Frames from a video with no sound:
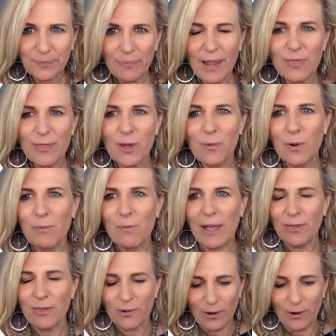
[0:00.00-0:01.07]
that we
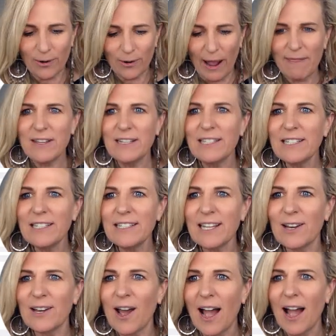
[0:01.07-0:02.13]
went through, and this is a
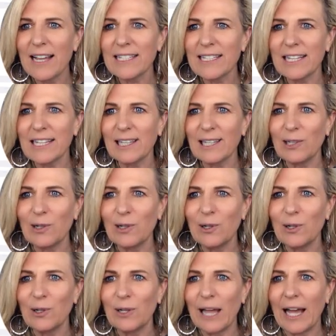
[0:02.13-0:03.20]
nice
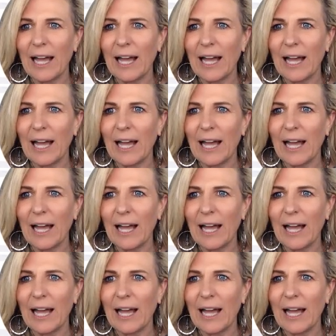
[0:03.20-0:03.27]
little